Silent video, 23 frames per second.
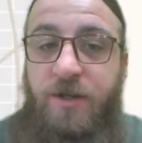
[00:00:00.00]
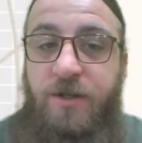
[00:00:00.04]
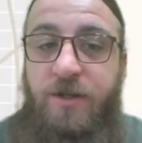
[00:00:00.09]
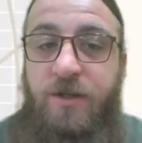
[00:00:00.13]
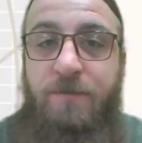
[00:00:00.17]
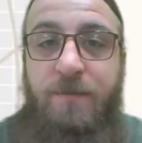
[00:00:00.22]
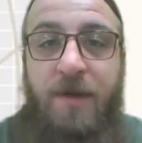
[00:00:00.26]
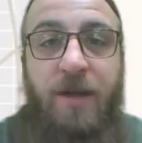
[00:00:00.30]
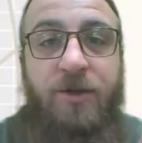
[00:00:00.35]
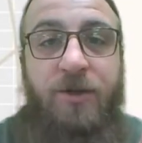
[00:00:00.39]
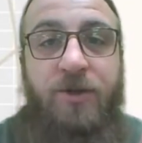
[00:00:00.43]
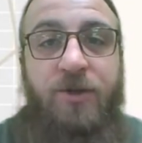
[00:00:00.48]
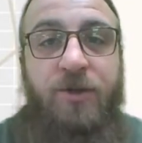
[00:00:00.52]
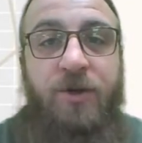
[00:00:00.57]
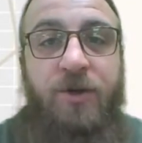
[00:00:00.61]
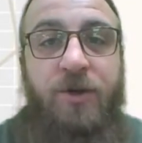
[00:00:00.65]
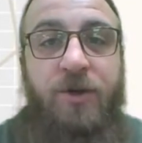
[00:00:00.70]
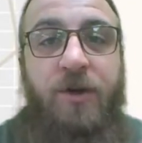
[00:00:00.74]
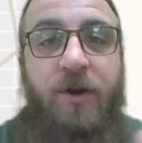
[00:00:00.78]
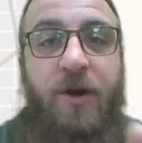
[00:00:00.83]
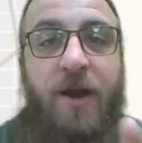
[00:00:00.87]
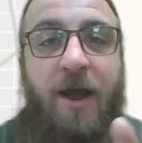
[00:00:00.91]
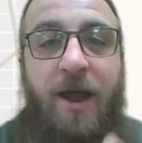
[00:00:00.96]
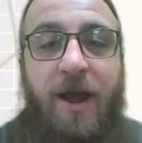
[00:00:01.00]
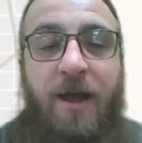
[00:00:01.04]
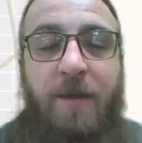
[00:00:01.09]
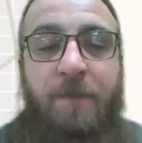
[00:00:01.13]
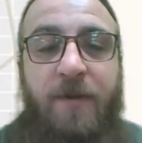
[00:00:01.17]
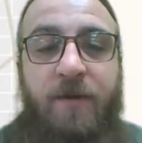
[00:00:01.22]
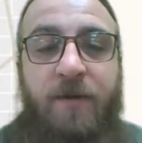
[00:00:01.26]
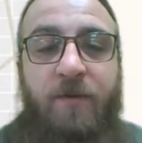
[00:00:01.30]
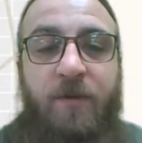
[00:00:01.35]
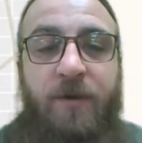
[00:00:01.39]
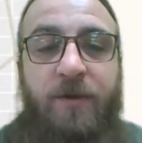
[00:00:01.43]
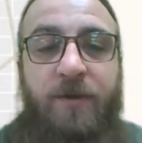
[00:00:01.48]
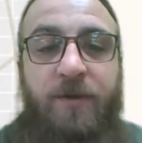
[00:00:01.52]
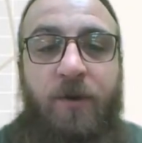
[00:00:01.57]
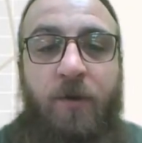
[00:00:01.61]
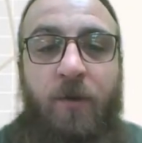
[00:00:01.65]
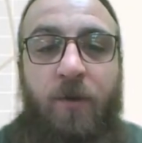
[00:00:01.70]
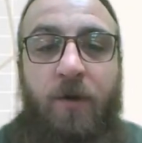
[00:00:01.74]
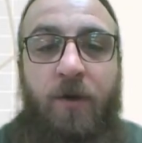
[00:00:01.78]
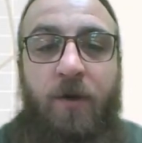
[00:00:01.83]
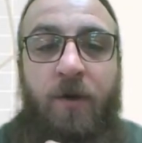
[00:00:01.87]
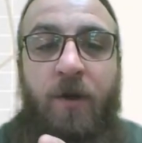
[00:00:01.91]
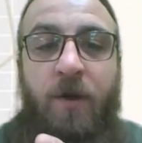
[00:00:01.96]
to make sure you're happy with
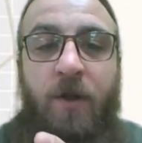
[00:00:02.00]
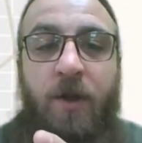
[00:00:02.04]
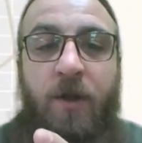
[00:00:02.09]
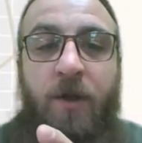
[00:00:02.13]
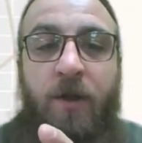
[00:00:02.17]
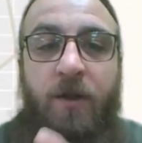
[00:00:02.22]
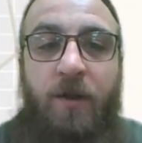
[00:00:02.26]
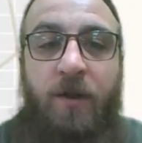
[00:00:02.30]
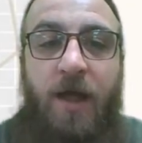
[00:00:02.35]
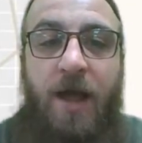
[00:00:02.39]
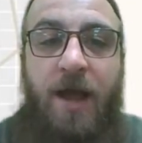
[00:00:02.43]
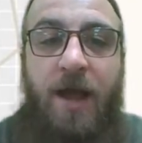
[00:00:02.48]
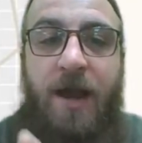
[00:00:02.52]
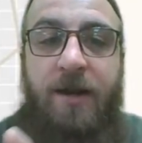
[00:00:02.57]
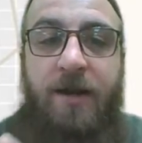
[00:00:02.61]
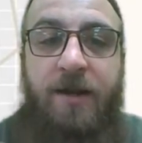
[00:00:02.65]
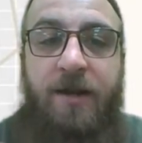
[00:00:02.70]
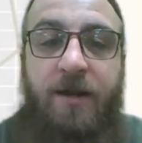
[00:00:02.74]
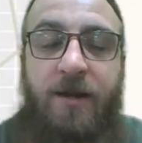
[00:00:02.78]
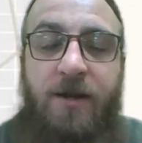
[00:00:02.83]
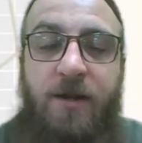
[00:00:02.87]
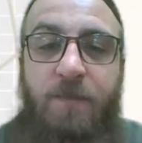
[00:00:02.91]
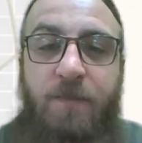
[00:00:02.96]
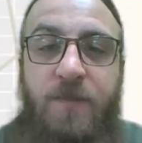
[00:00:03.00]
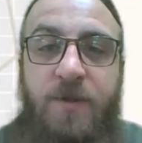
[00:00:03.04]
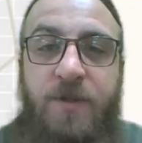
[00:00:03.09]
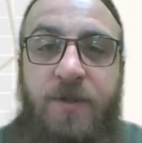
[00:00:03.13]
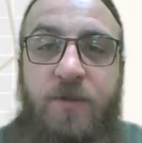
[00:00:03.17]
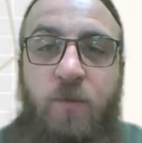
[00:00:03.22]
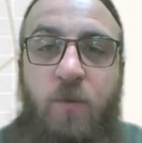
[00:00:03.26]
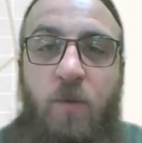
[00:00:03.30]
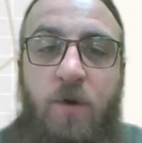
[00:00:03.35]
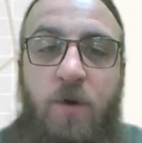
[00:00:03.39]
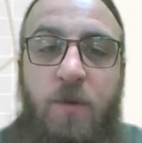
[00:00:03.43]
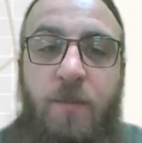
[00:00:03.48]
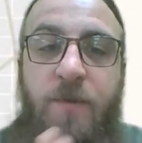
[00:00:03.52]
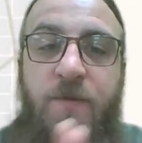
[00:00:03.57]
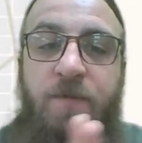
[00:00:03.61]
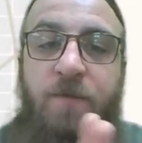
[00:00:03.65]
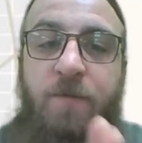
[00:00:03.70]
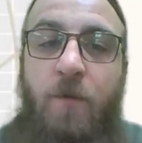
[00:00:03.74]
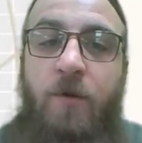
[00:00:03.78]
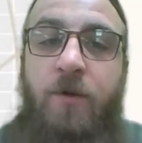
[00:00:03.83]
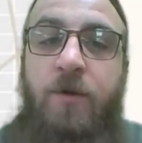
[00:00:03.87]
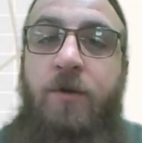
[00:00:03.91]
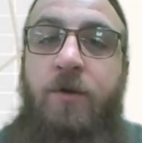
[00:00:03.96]
your line and compass work
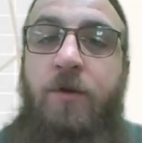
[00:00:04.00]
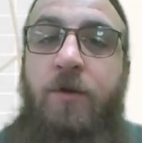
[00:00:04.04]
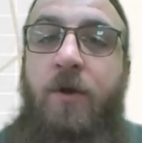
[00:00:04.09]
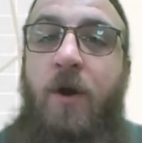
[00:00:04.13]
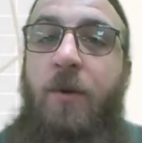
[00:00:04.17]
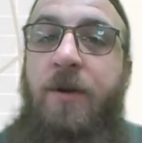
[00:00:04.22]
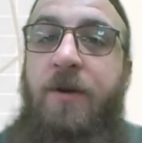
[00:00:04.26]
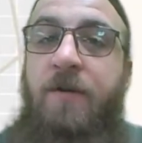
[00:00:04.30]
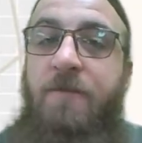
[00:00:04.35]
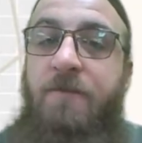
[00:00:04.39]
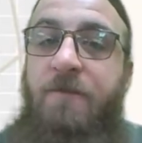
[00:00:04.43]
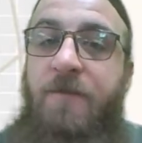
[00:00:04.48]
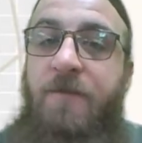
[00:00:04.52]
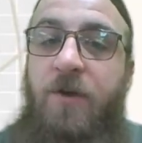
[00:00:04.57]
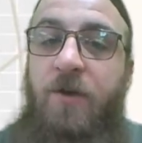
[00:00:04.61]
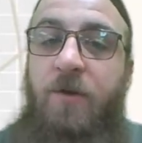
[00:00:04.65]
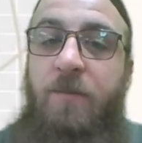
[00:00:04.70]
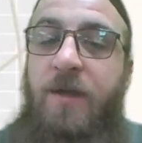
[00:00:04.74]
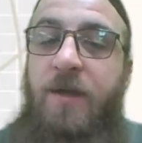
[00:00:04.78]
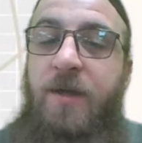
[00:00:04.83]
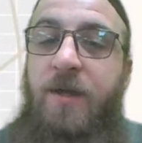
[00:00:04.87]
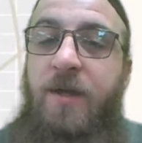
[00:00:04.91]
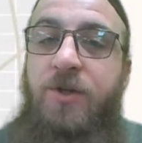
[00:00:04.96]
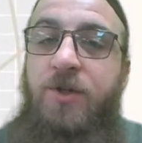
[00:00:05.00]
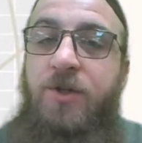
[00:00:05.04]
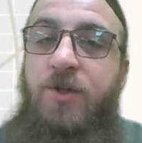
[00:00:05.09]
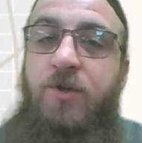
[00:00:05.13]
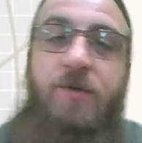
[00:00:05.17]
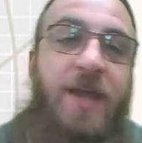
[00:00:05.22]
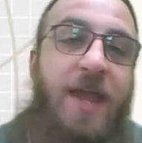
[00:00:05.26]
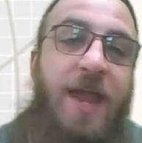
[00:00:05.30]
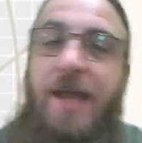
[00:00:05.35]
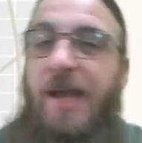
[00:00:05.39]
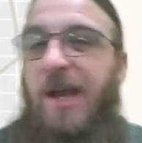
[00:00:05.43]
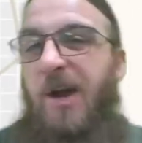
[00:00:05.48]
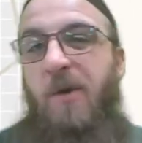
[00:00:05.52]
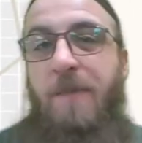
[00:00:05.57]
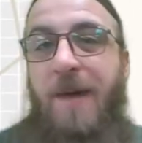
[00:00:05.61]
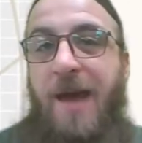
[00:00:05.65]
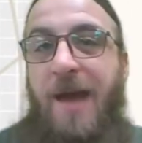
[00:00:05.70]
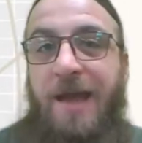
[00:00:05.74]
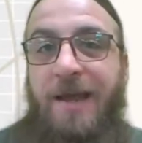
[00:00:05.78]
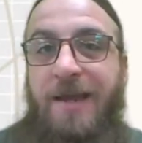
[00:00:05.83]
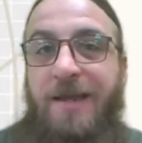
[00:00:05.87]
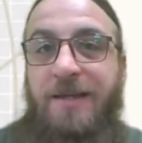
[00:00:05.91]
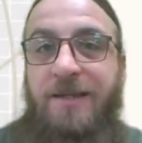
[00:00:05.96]
before you go into fill, because you can't go
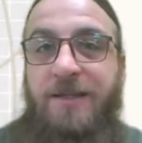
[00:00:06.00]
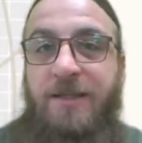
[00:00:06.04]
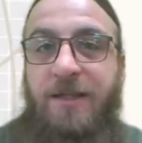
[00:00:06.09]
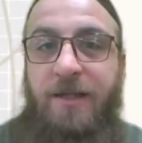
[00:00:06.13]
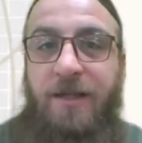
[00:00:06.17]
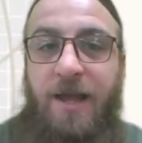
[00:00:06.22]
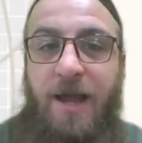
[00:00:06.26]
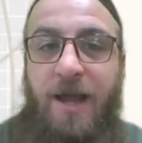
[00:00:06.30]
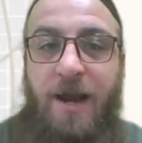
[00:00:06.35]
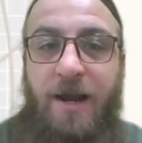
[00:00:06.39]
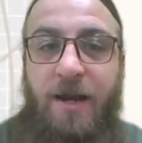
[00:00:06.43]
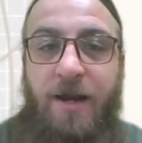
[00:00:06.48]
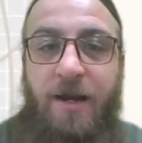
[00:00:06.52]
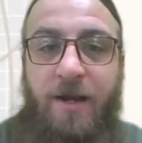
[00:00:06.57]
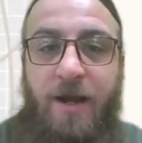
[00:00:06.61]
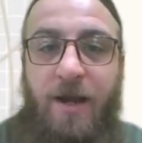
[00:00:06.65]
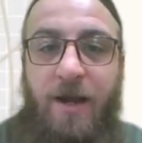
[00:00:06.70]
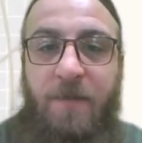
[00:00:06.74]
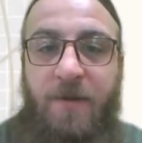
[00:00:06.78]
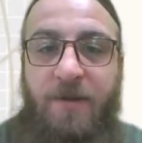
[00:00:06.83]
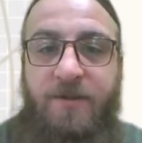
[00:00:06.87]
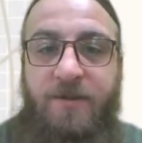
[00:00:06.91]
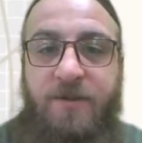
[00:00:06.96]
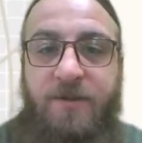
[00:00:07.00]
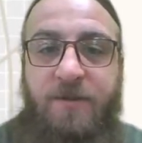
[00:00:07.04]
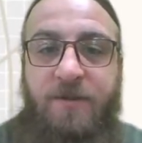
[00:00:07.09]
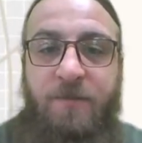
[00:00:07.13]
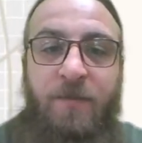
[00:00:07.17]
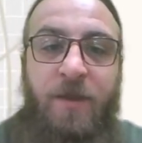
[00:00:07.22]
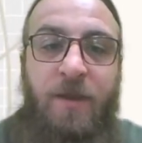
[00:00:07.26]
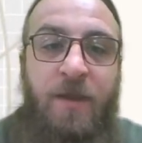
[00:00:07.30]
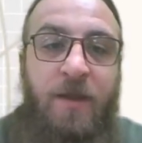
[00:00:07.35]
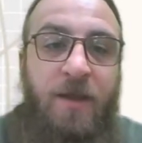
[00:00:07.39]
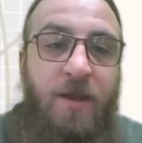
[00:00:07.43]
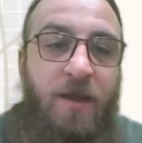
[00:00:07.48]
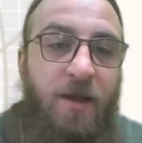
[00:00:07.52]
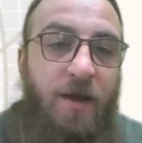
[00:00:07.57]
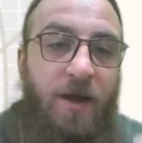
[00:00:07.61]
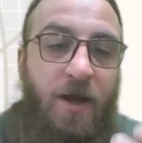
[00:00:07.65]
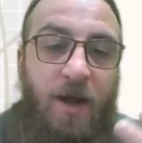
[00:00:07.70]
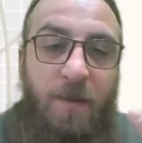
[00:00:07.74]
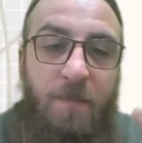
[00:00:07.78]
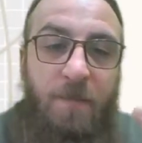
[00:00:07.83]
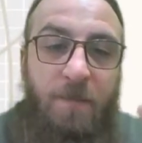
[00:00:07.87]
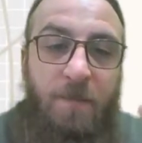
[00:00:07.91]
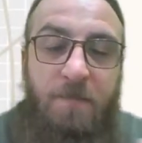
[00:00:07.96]
back into line and compass.
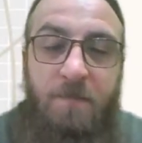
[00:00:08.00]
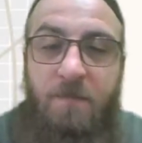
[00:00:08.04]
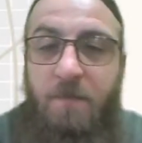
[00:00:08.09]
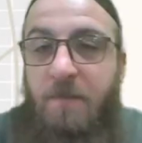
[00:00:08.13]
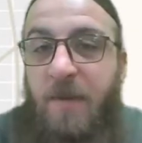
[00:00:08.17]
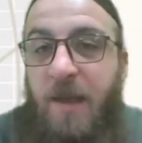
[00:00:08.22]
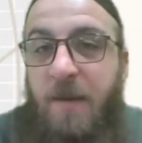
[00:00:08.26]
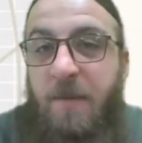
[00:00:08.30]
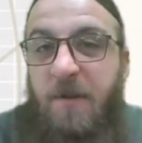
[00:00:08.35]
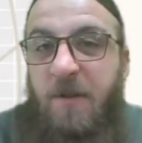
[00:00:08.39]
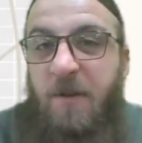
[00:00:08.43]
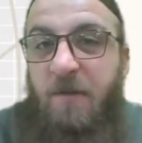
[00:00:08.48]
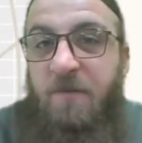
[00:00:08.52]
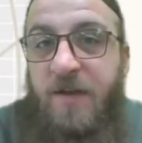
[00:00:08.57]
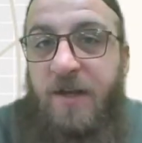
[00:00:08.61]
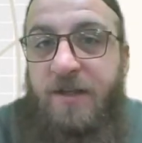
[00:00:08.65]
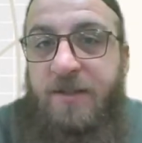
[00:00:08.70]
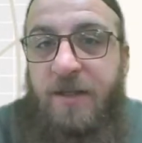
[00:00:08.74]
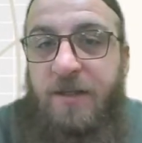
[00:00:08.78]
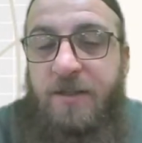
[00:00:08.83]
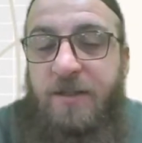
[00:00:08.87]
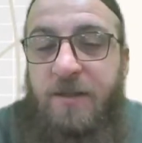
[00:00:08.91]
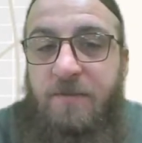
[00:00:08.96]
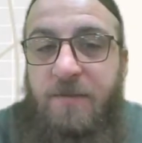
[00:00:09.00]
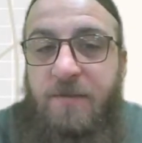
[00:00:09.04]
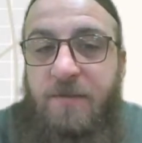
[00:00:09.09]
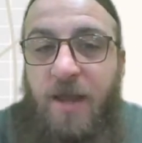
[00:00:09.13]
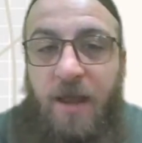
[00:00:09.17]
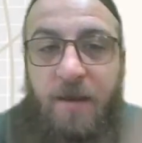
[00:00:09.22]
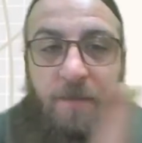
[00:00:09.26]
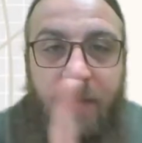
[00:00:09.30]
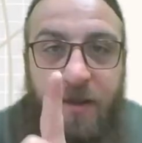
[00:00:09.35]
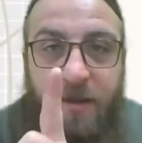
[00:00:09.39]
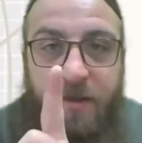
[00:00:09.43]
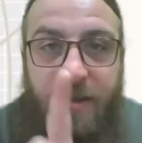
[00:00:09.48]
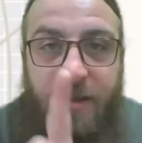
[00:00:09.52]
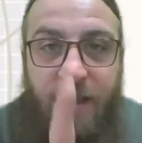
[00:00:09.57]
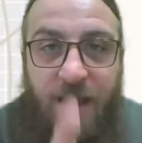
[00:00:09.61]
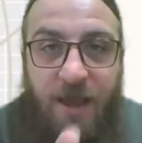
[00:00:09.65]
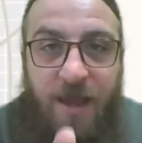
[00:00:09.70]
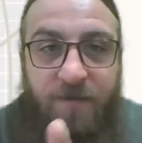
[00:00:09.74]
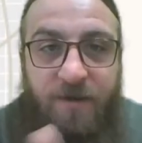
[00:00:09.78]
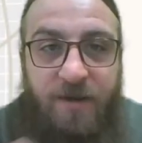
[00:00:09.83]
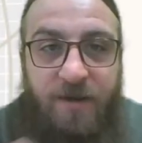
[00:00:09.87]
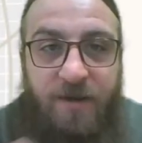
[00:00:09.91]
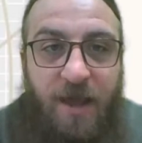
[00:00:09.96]
Maybe they'll fix that someday, but they
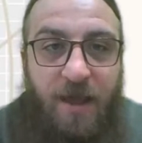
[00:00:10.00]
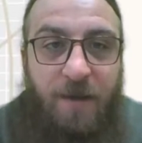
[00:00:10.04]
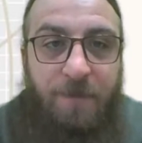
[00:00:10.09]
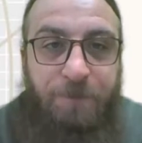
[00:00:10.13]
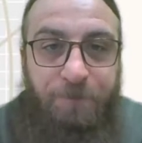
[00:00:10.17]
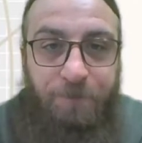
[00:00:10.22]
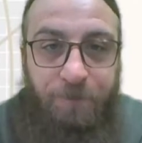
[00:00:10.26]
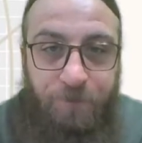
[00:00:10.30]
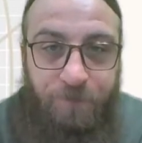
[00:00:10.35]
haven't yet.